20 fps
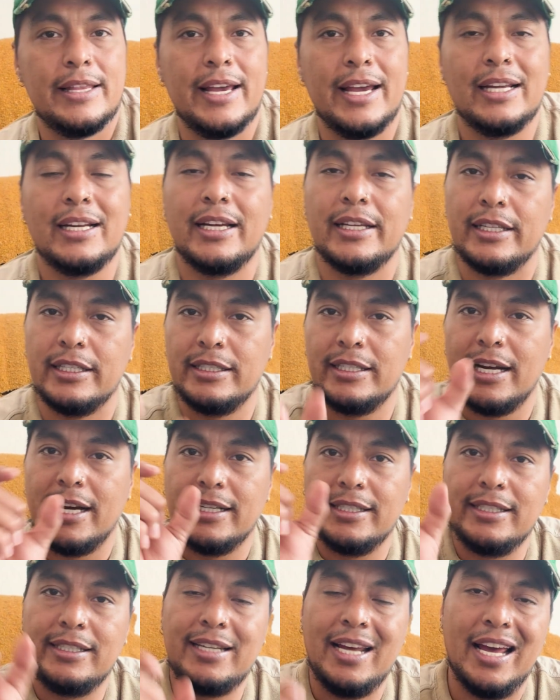had like the
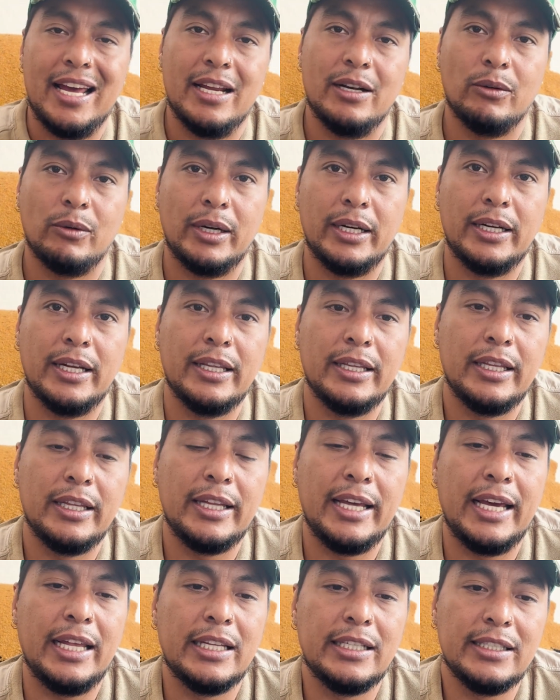size 10, right? And then
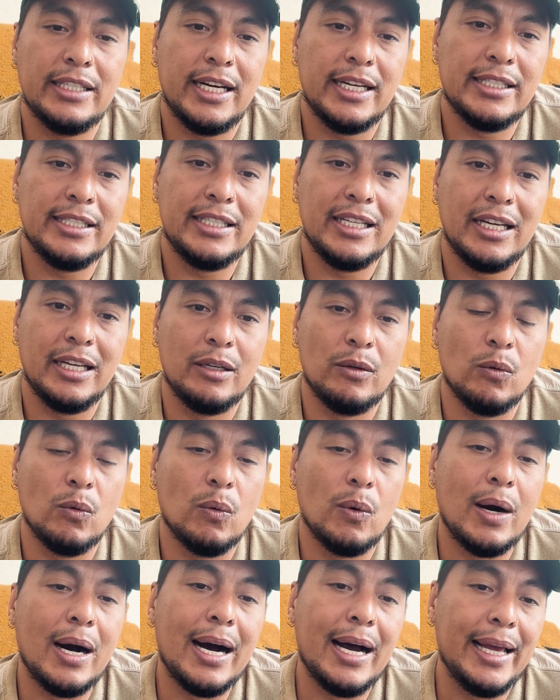they had the size 10
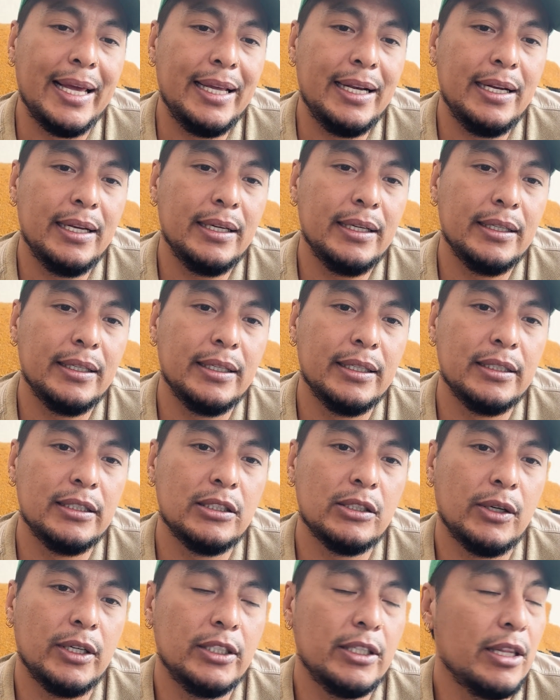wide. And
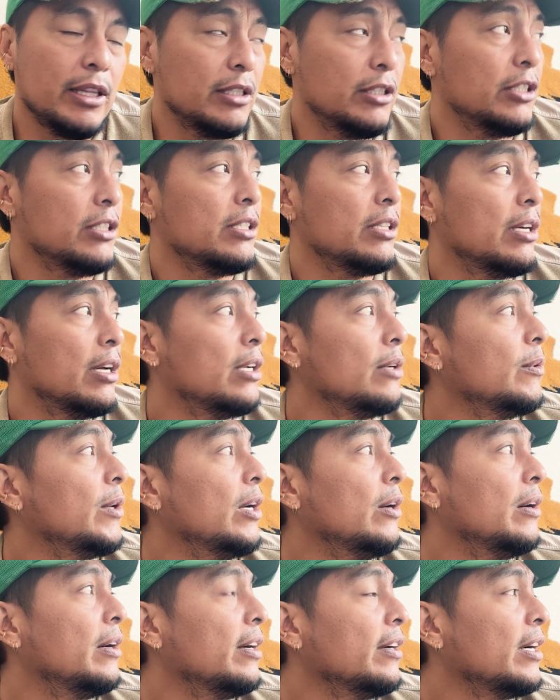so I just thought,
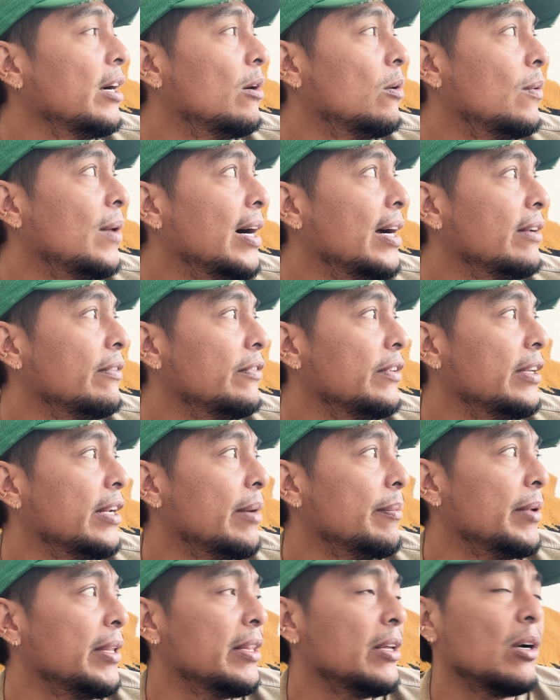well, I got wide feet. I
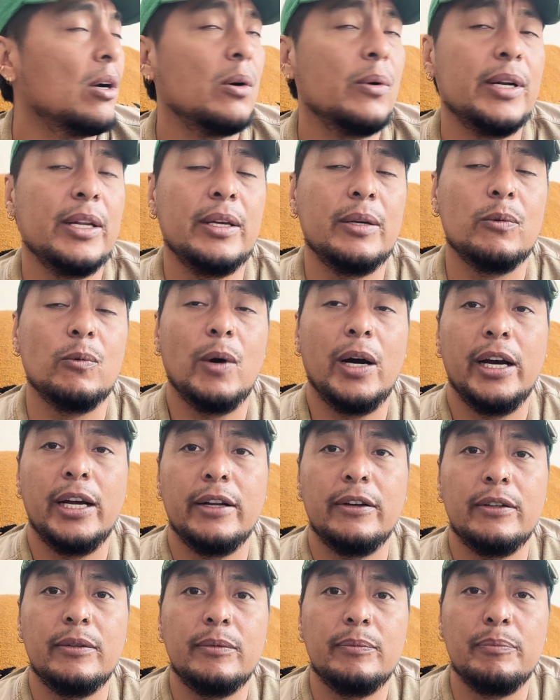mean, they're already
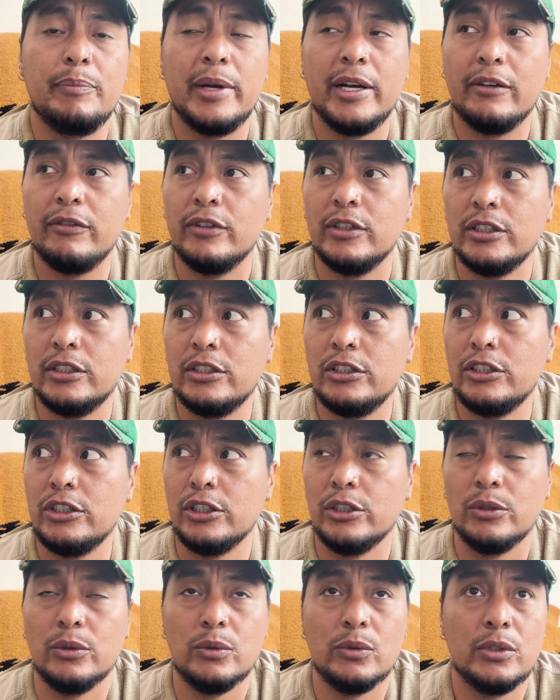wide barefoot
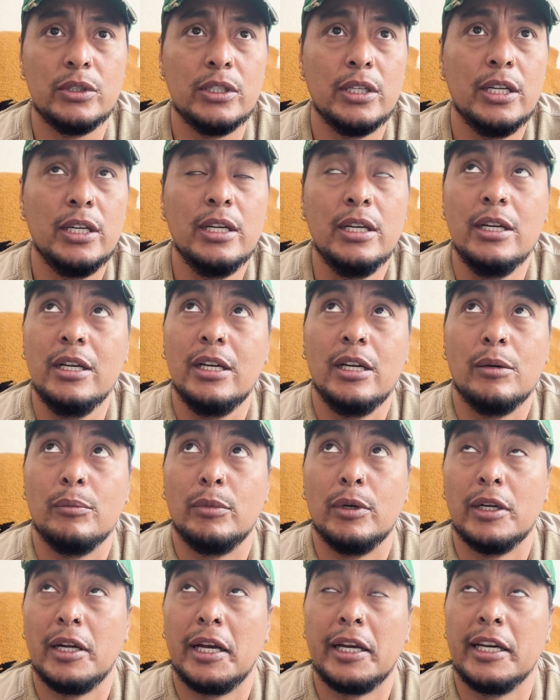shoes,
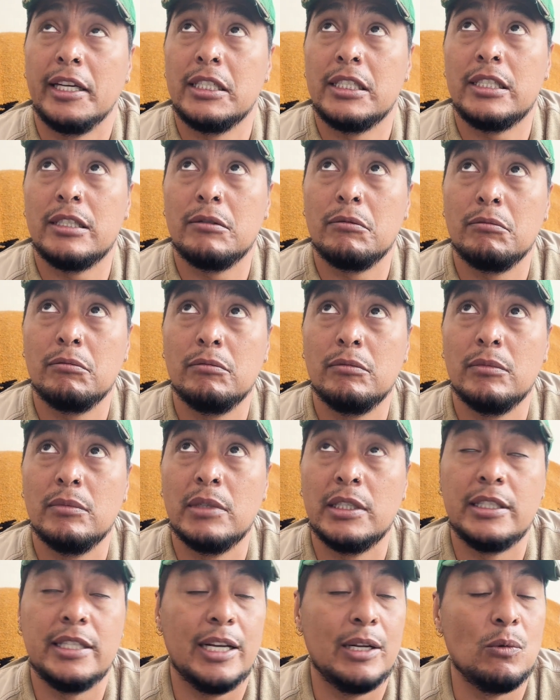but I guess
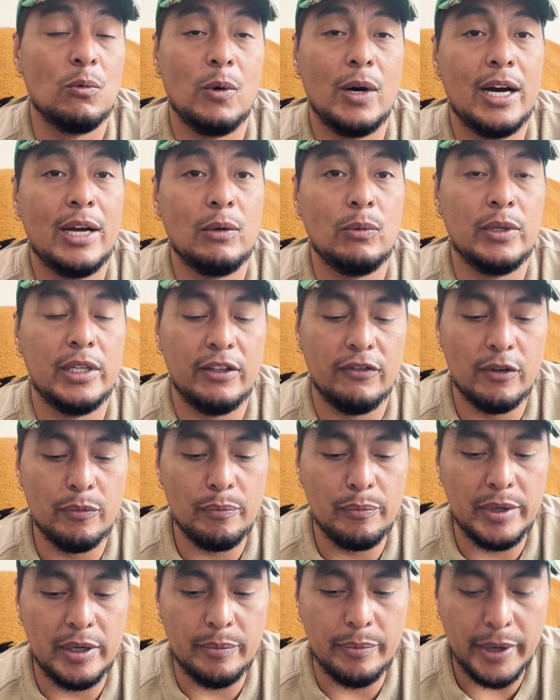a 10 wide would even
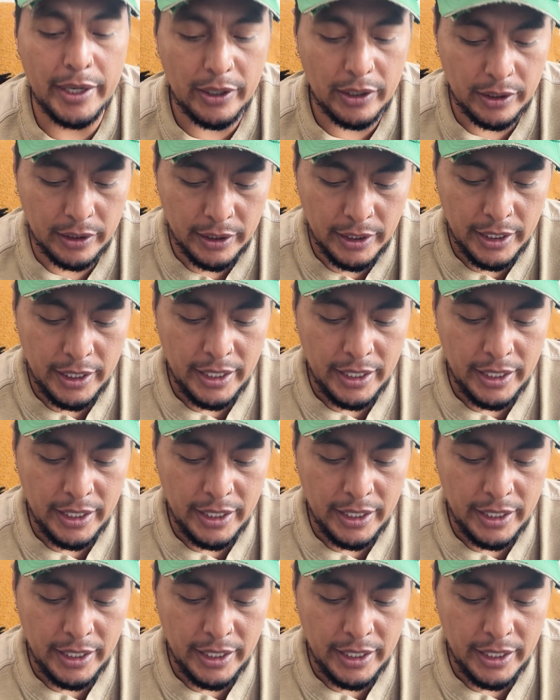be better.